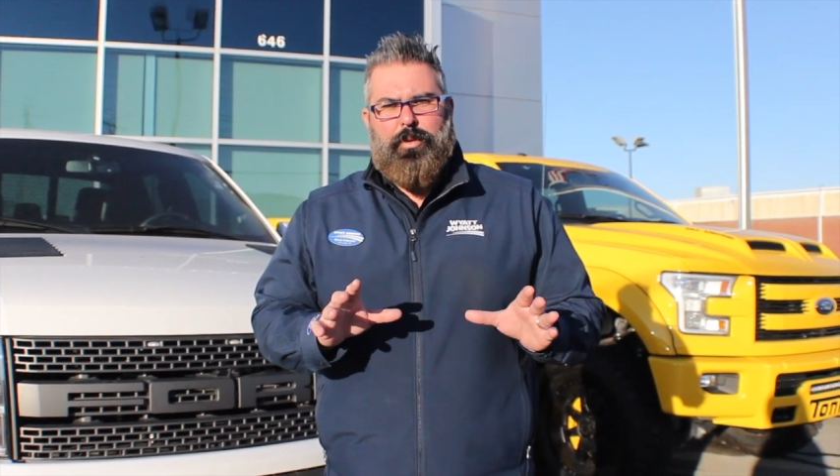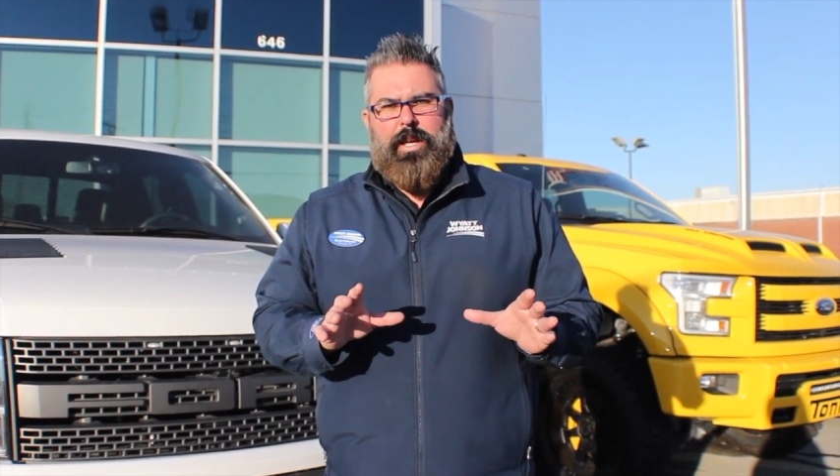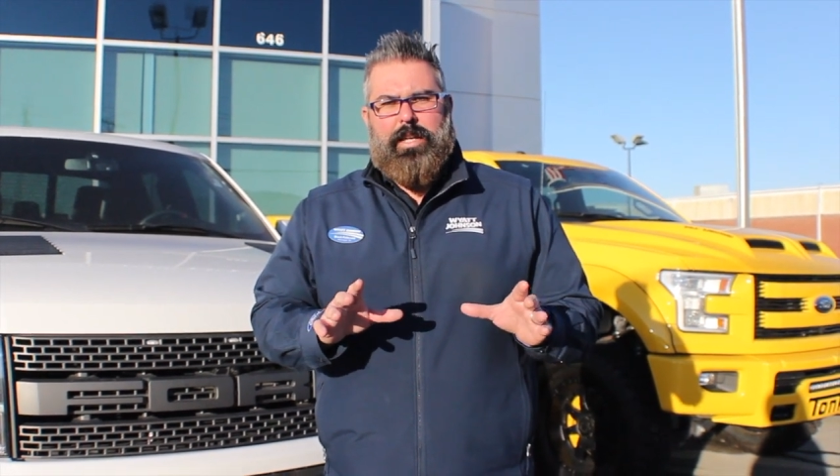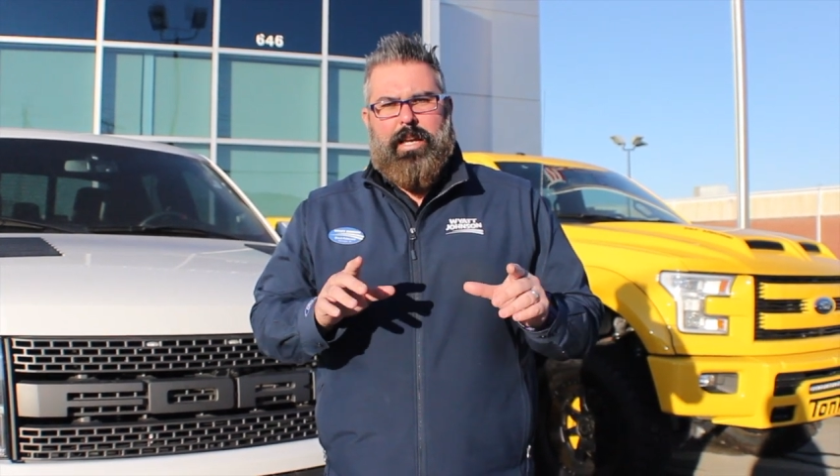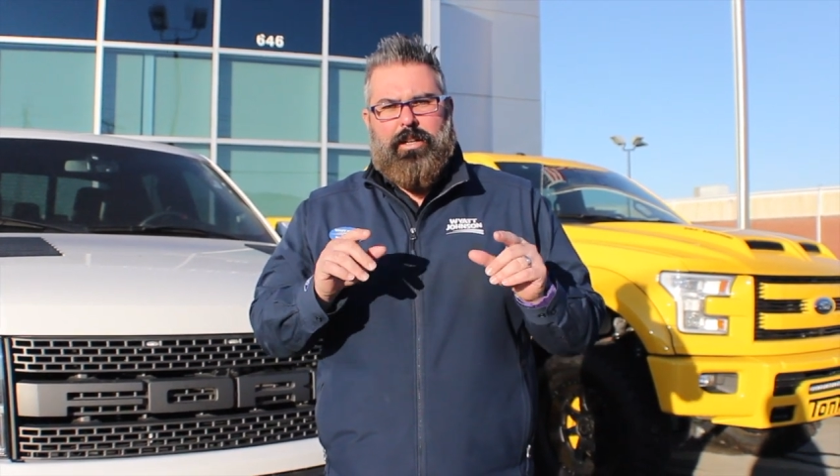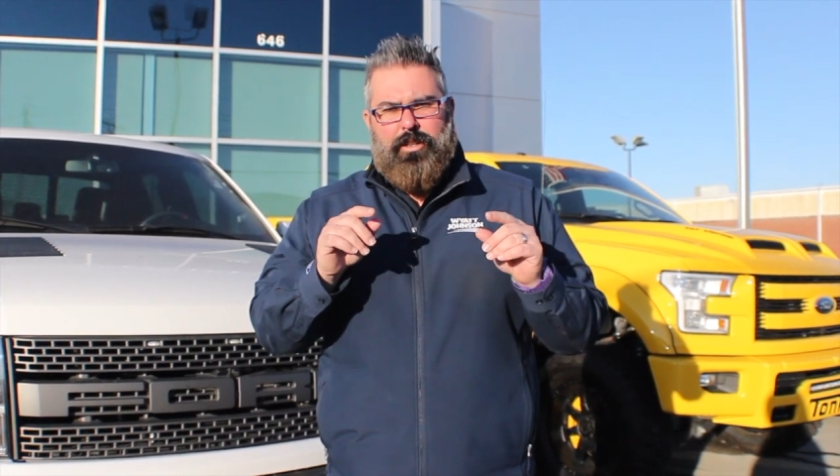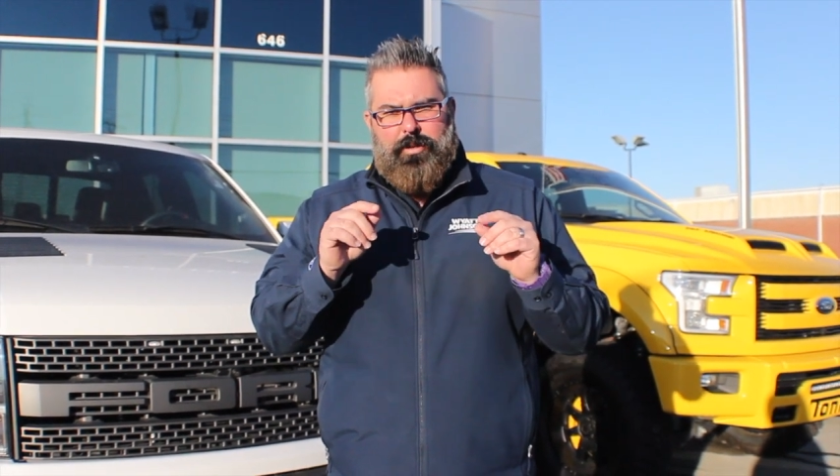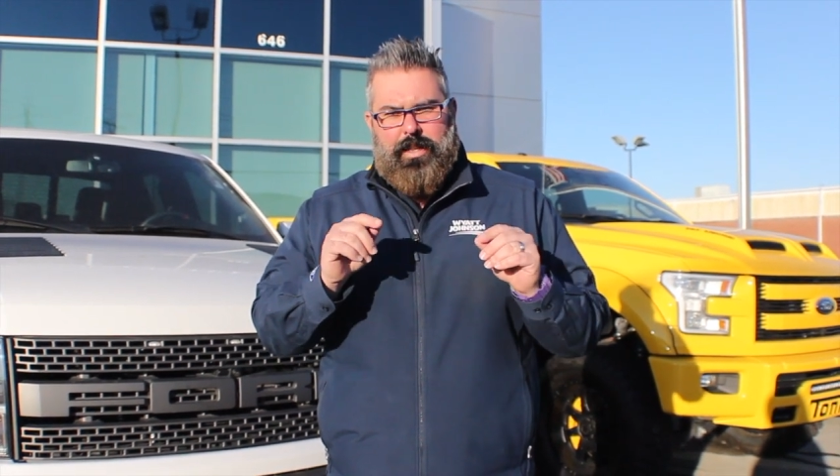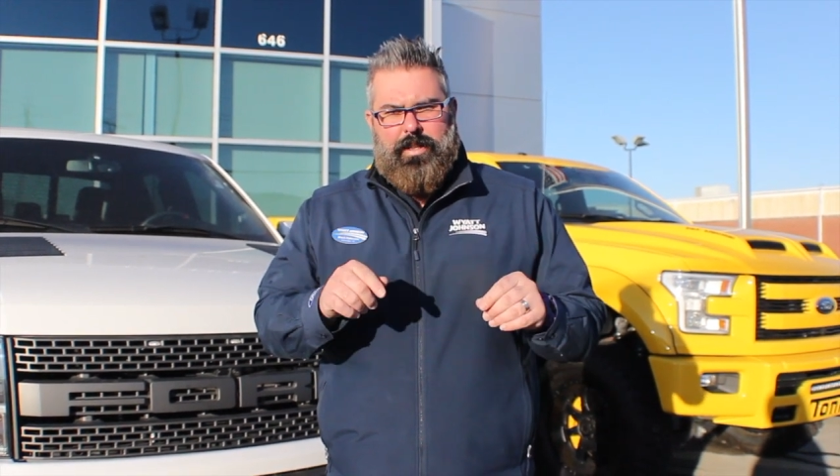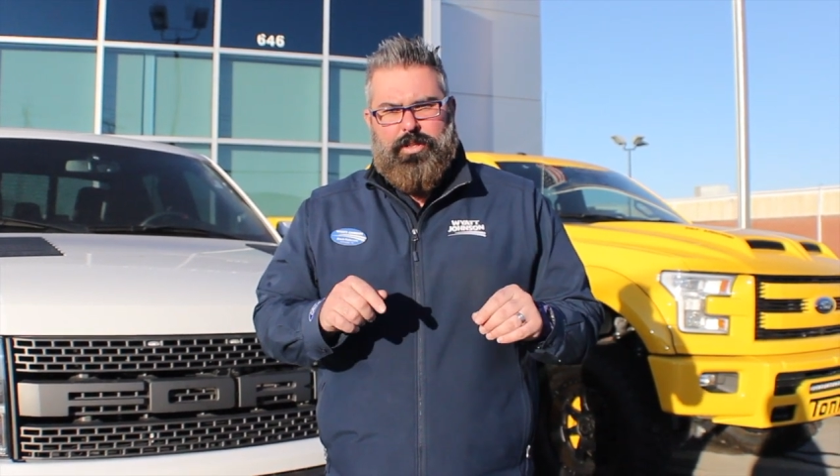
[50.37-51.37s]
week,
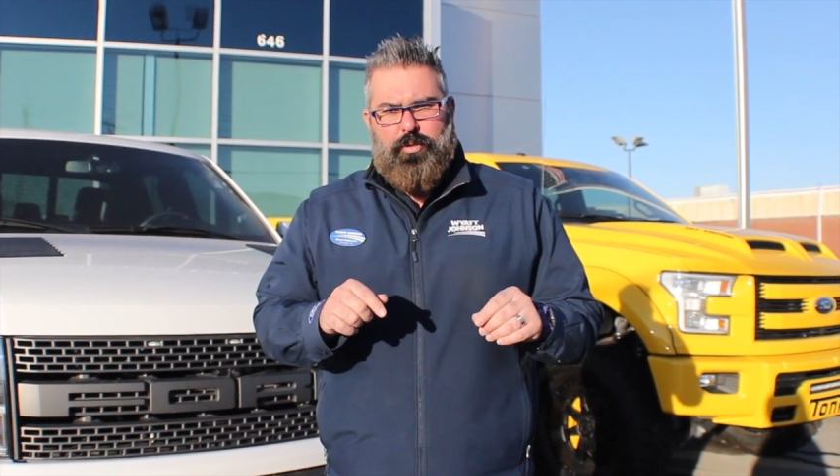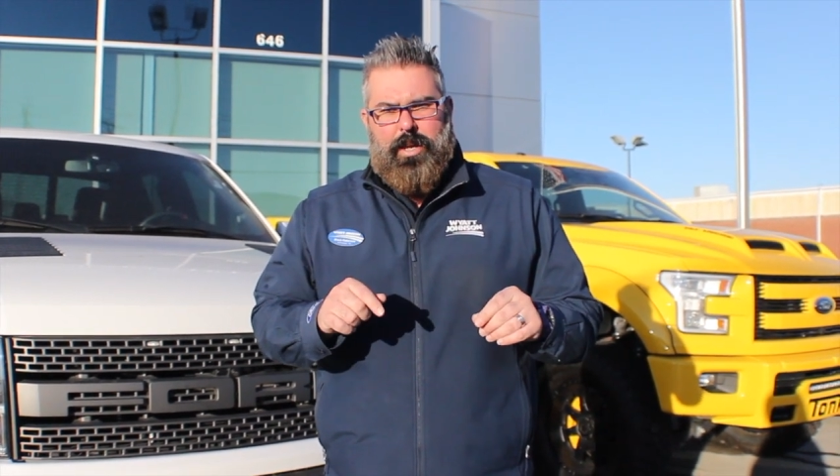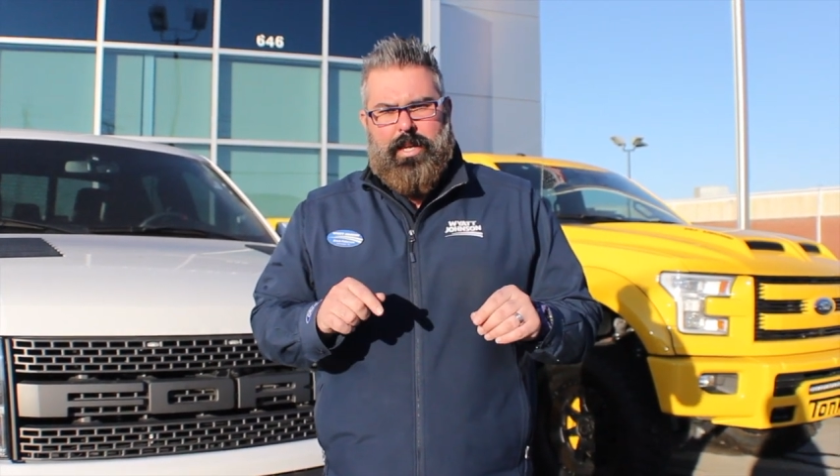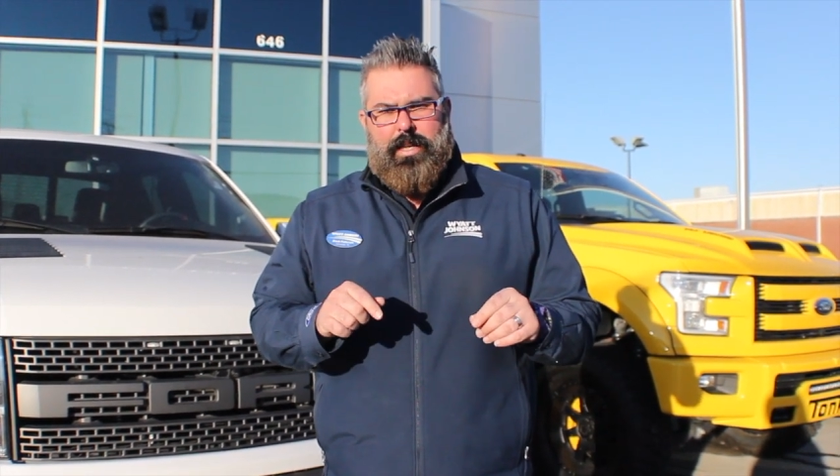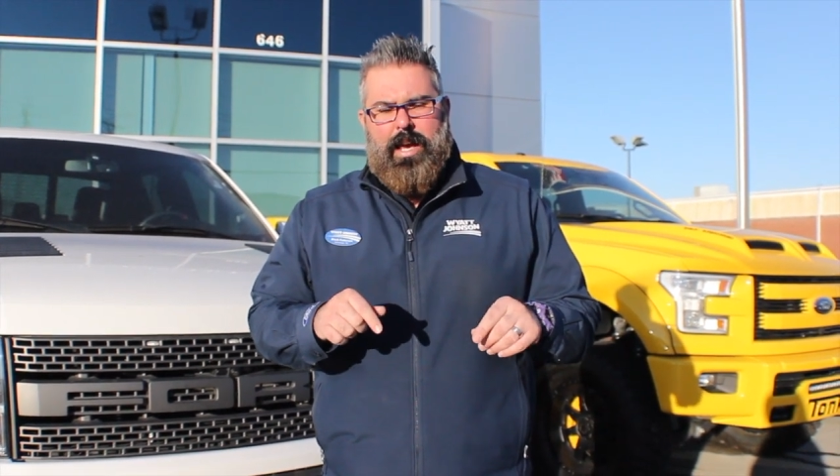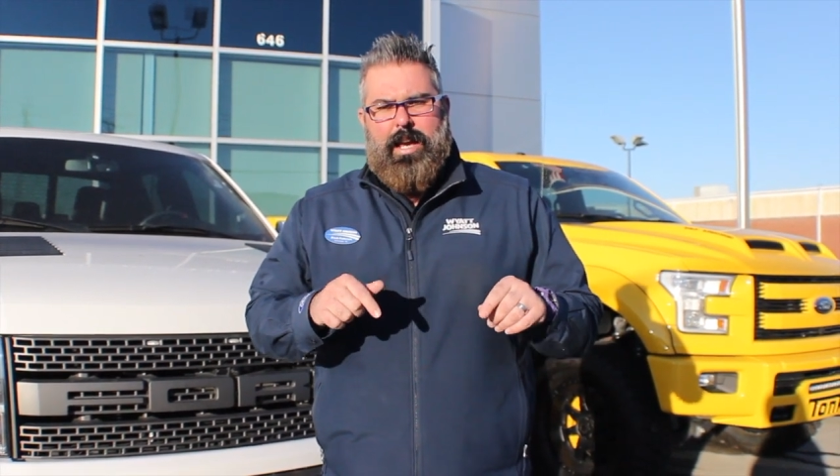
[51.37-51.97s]
including this week,